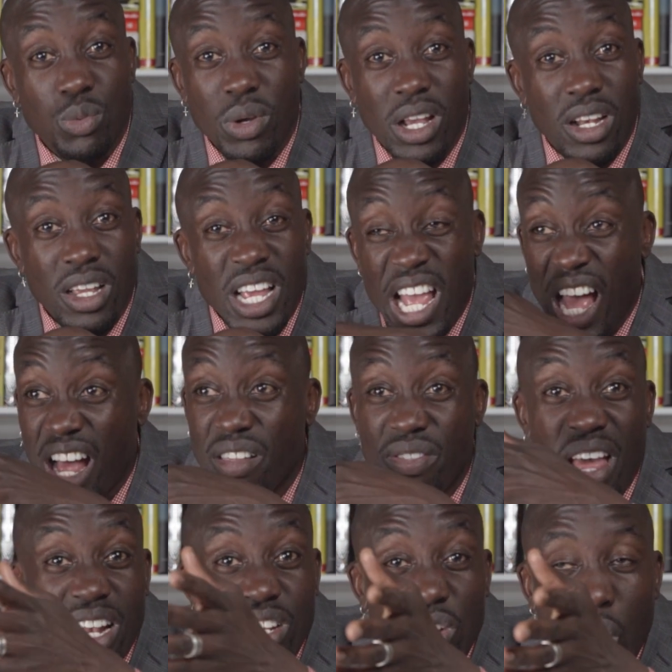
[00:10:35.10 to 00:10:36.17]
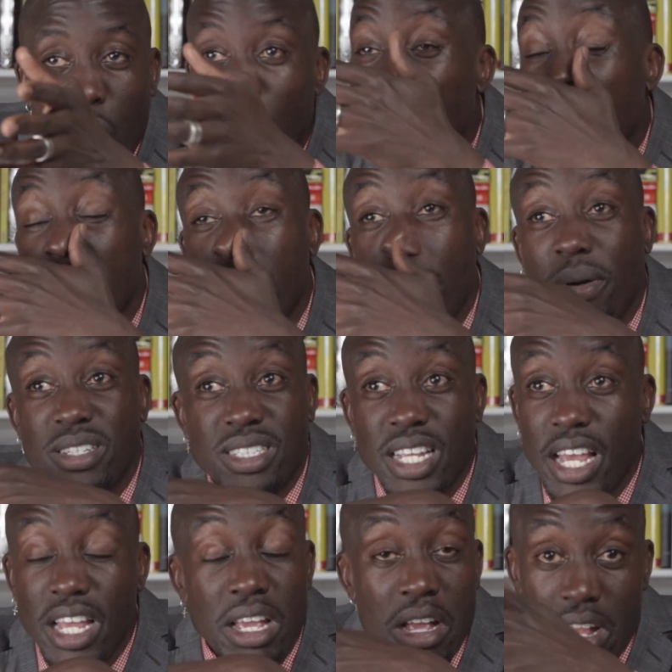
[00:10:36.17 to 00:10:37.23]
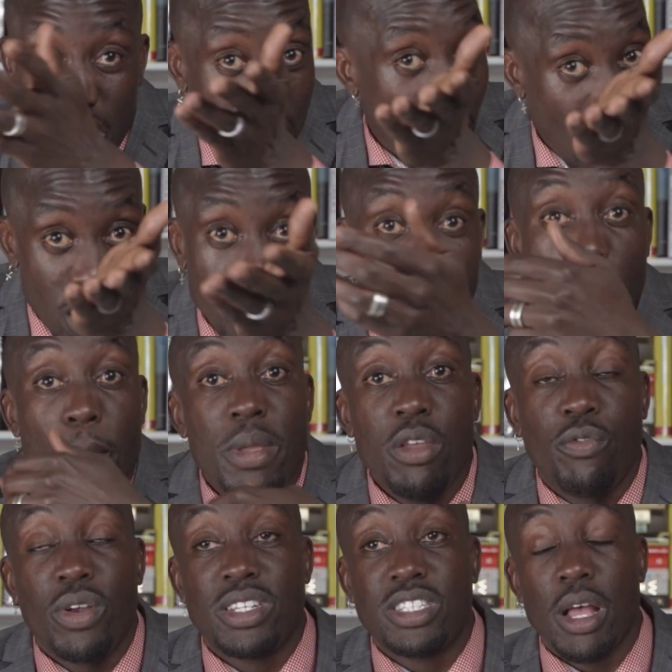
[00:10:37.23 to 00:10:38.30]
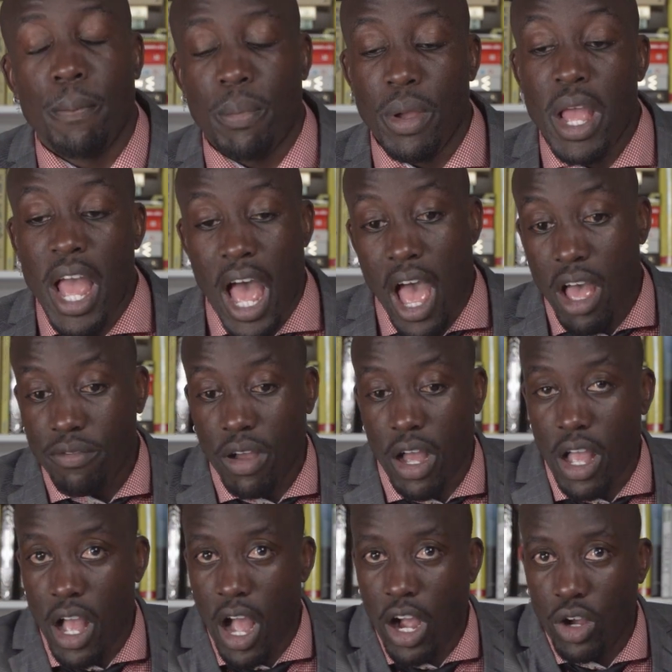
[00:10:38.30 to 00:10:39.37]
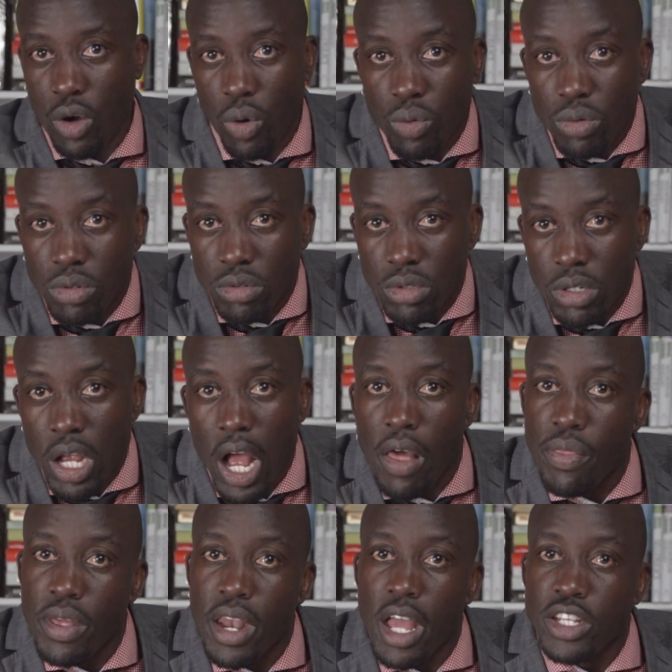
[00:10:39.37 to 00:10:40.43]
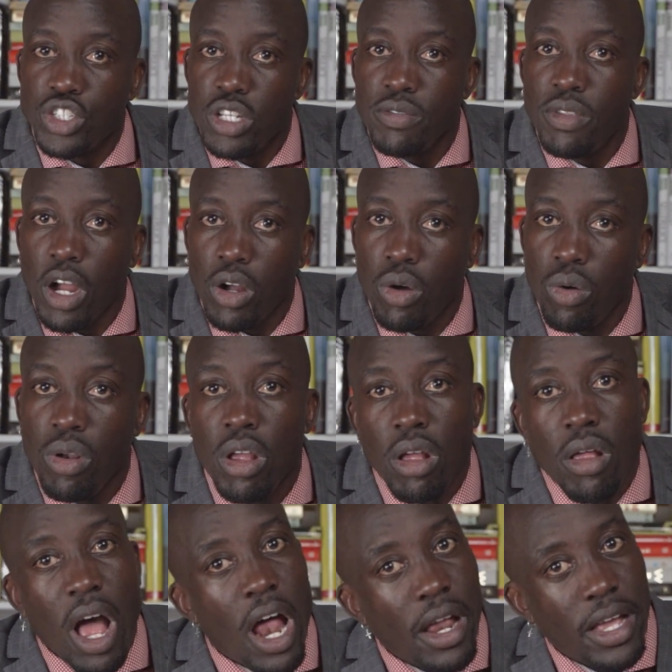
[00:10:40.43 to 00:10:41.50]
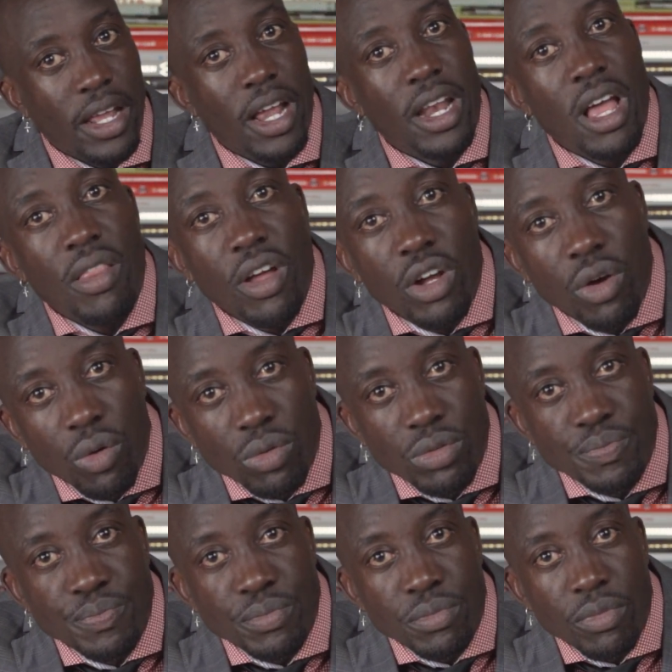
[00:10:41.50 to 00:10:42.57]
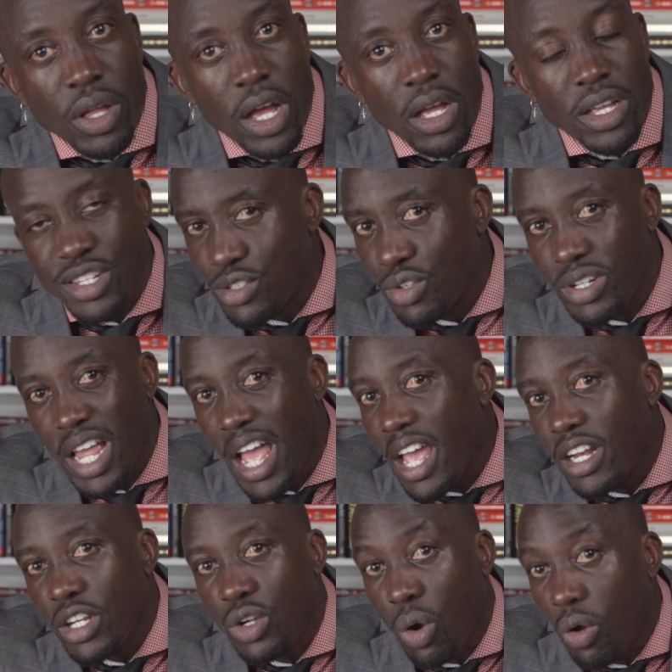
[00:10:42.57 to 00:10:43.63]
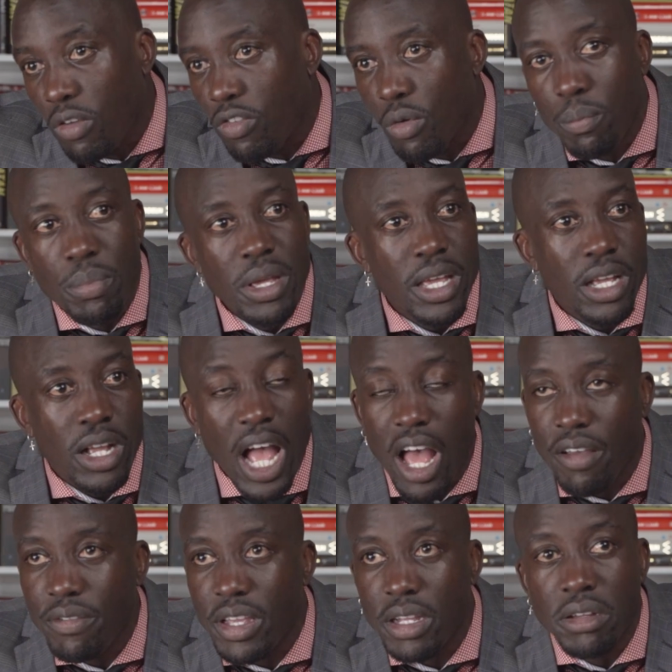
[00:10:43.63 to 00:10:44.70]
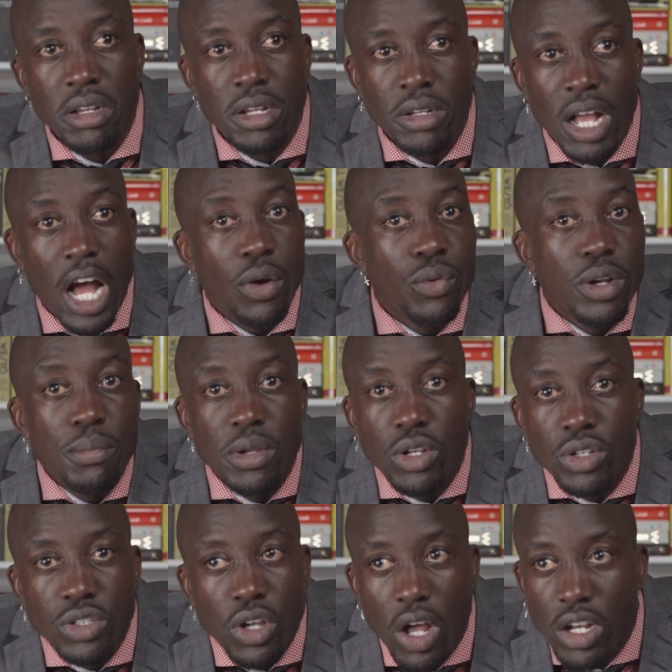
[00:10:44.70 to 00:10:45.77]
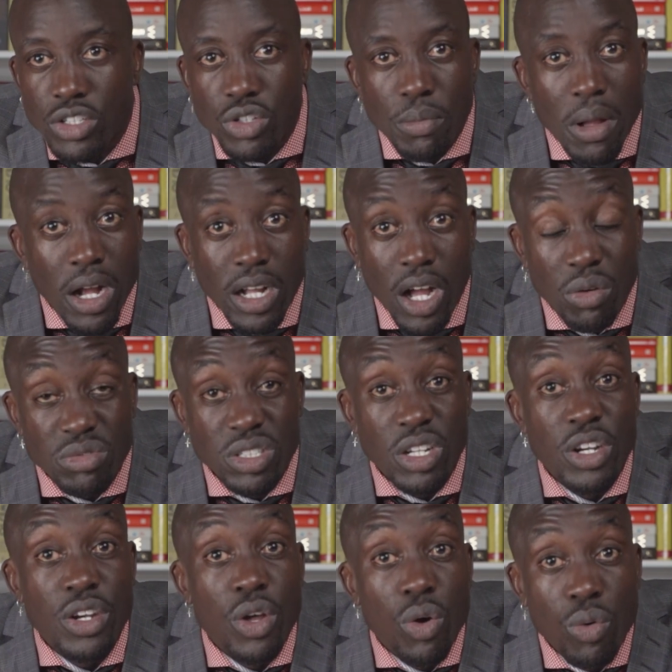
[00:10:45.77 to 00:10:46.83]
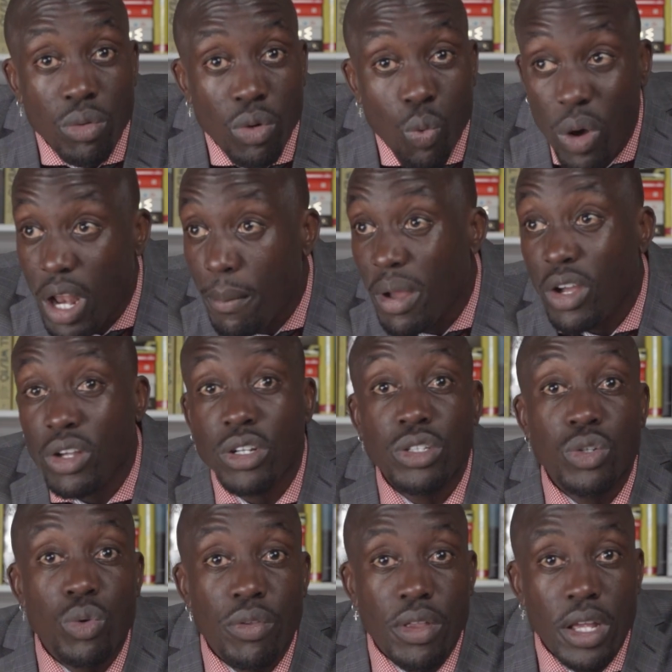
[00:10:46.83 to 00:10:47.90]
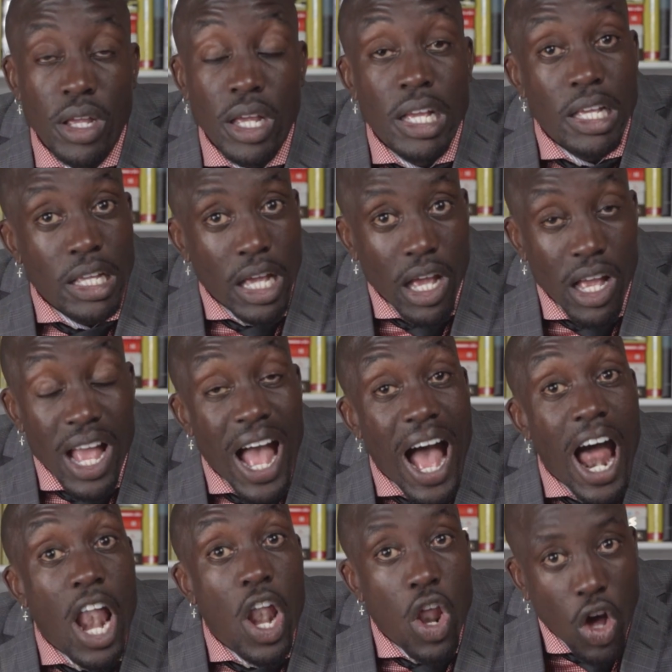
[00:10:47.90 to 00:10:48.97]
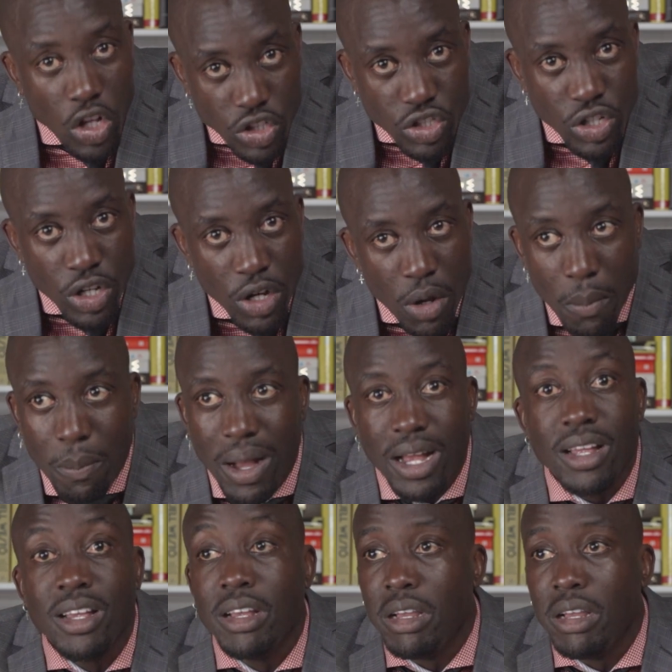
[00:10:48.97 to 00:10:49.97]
well. And that goal per se, if for me, for example, I have a goal, and then I achieve that goal, I get another goal. Right? It's not the end goal of having $100 million on my account. No. What am I going to do with it? Yeah, a lot. But,